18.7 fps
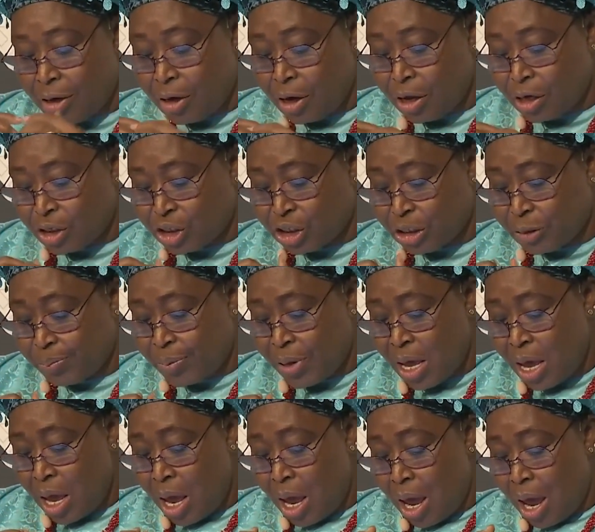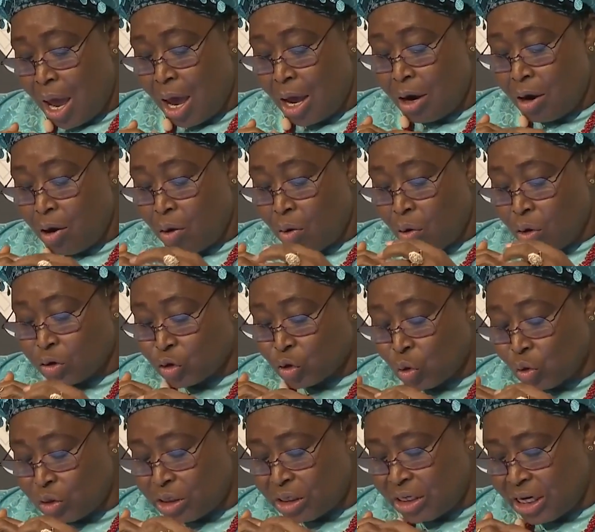partnership and
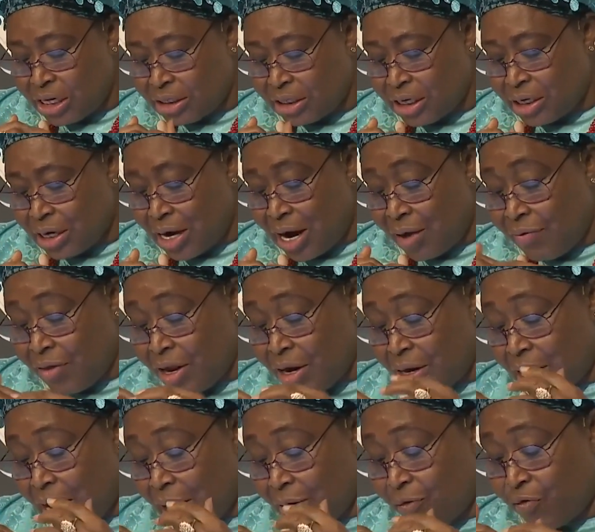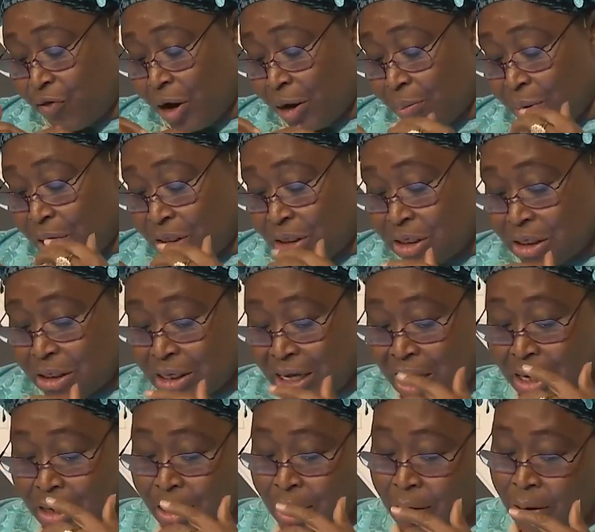consolidated rather than
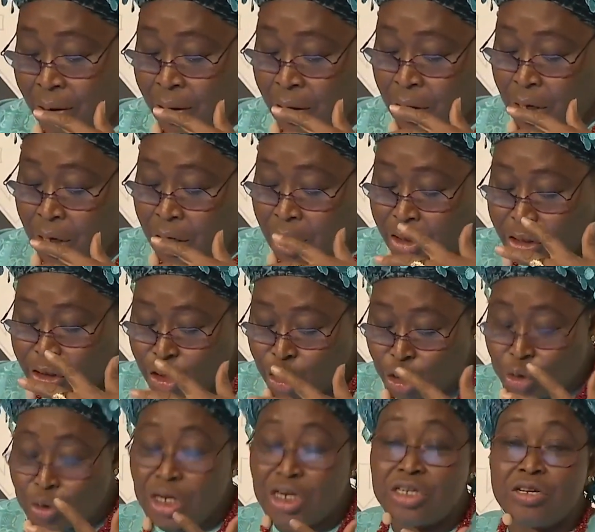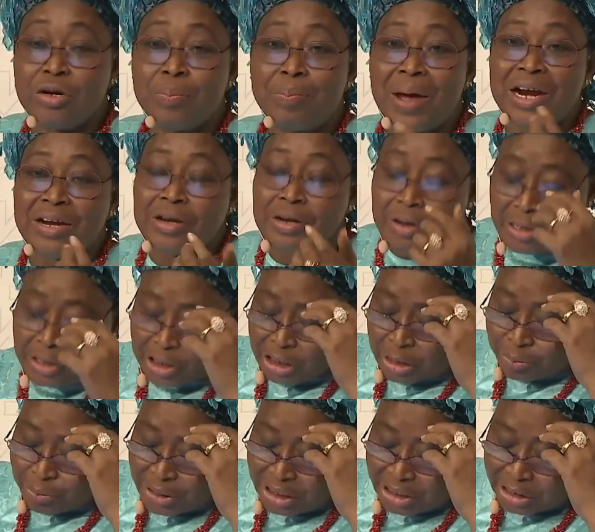fragmented and disjoint
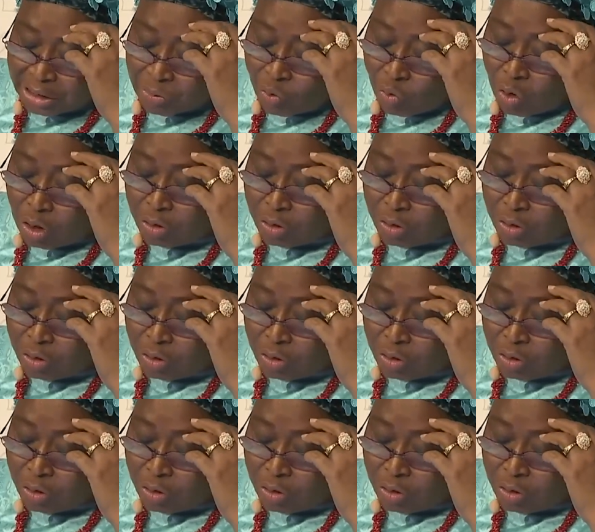partnership.